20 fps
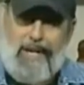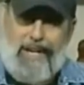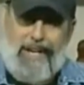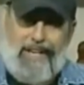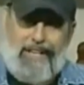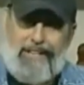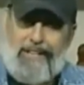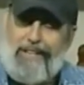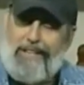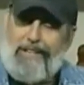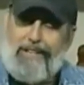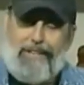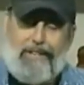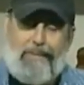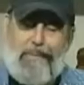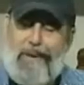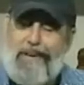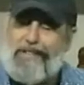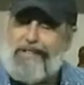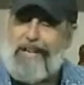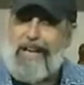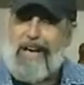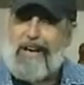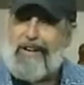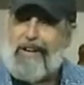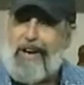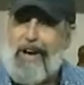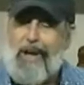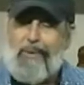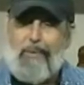this is amazing how
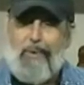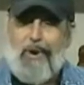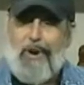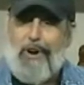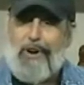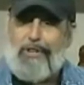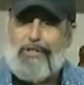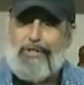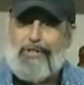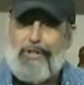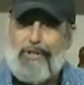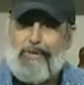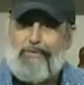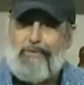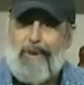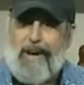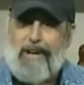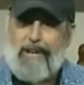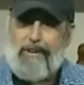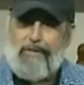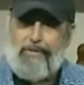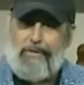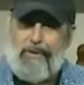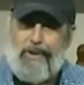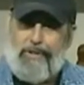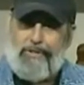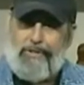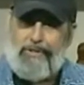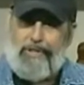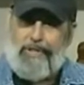God works. Right
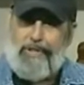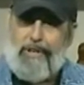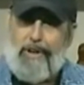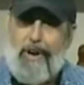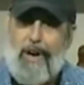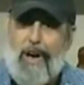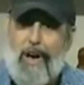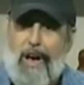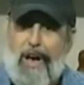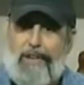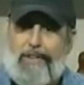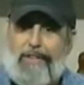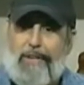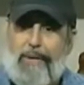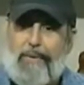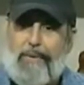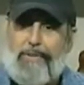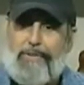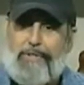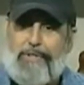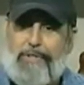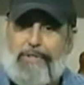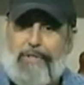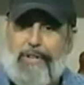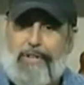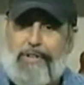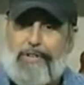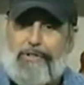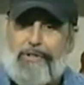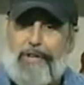across the yard, there was this
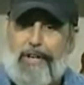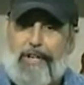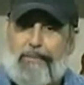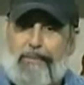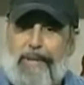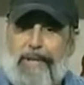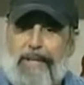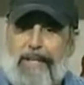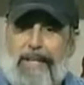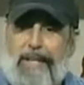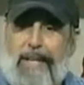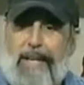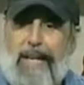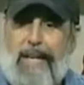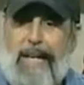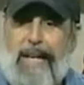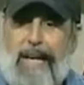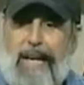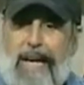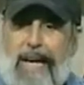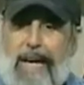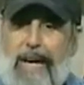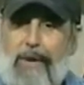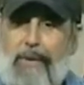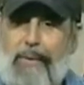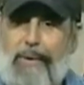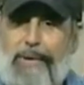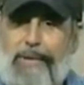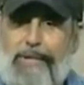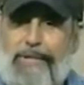other gentleman who
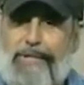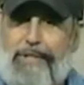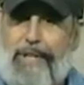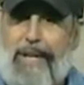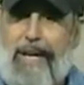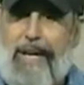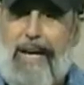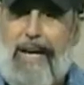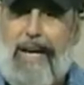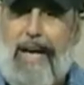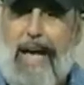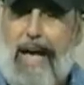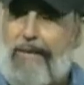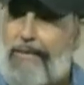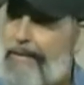was out